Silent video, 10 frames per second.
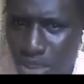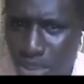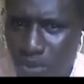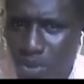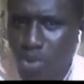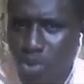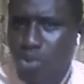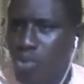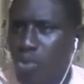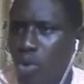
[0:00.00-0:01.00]

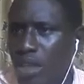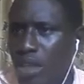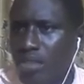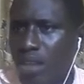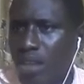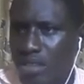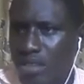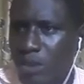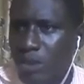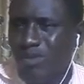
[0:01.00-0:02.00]
$52
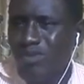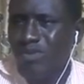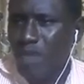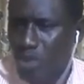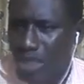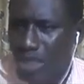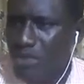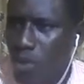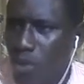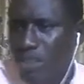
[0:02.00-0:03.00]
to give you
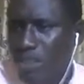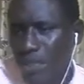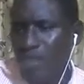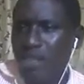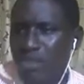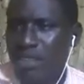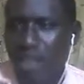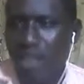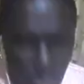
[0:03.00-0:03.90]
what the price are going to sell the